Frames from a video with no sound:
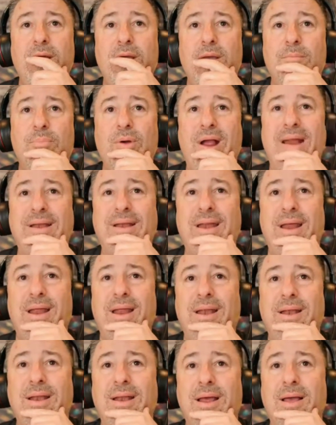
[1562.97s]

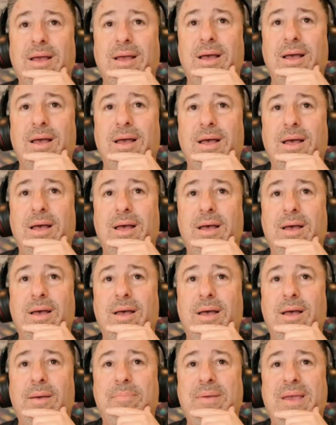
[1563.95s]
Brandon, uh,
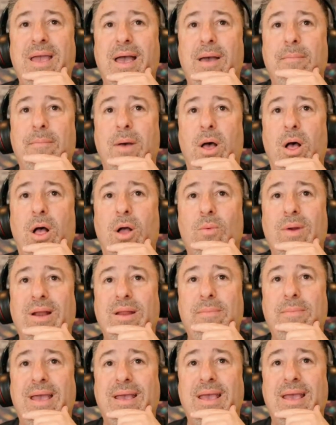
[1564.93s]
PM, already
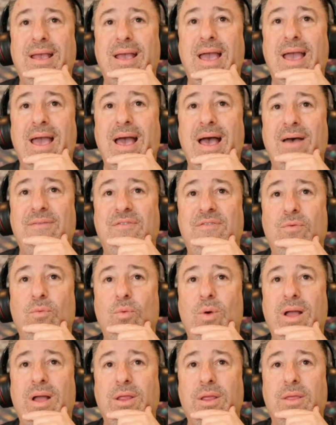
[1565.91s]
making half
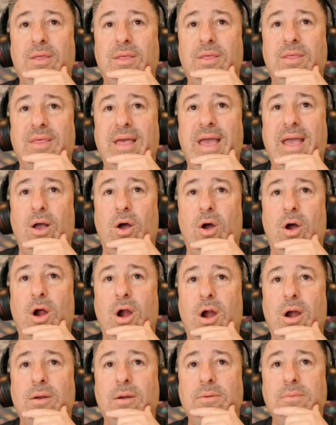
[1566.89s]
what they
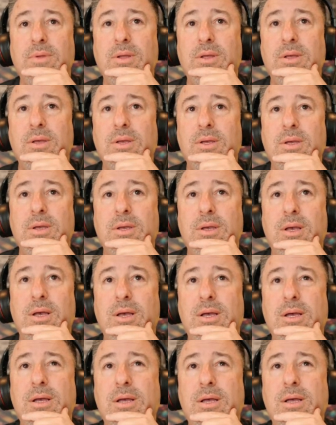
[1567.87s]
are.
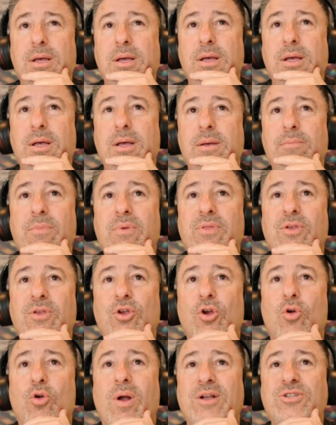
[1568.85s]
Um, your
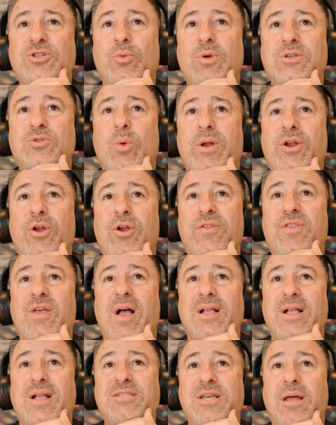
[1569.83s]
question was, what are your
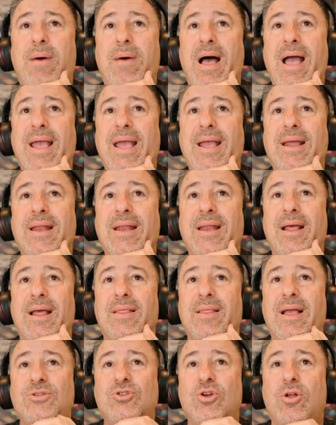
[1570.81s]
thoughts on buying
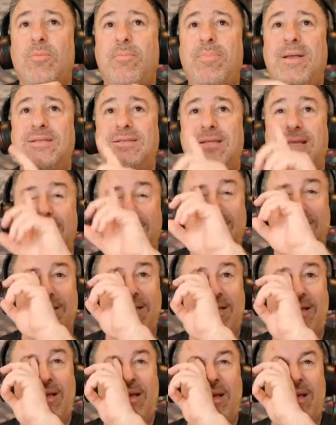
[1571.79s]
an electrical
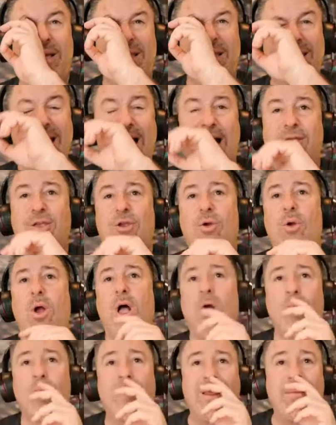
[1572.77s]
business? Yeah,
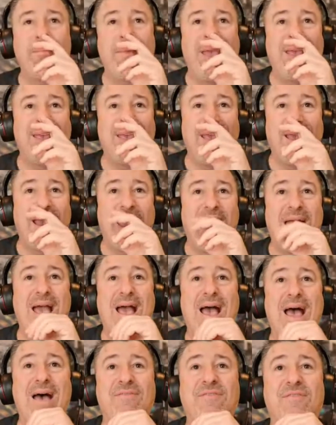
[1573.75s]
you're already making
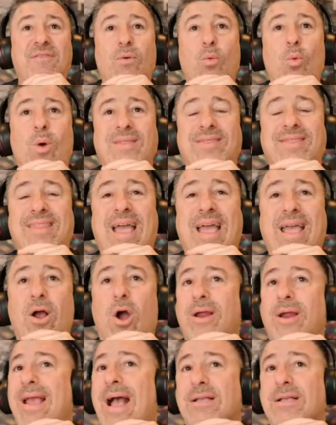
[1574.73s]
half what they
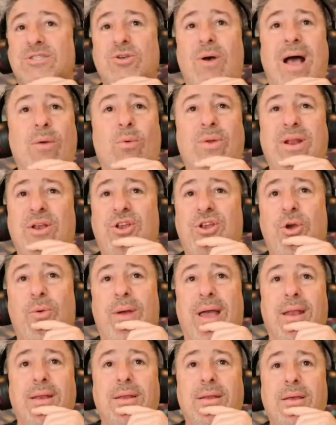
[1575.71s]
are. Yeah, so I wouldn't do
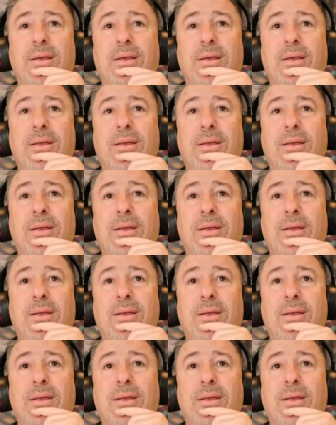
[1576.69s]
it.